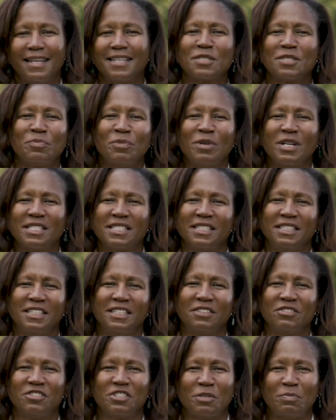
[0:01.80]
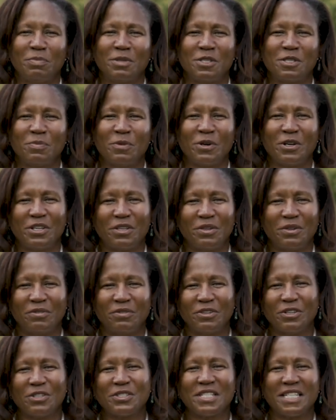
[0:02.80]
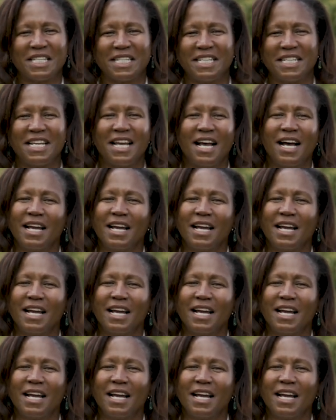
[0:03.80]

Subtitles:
As president of Shippensburg University,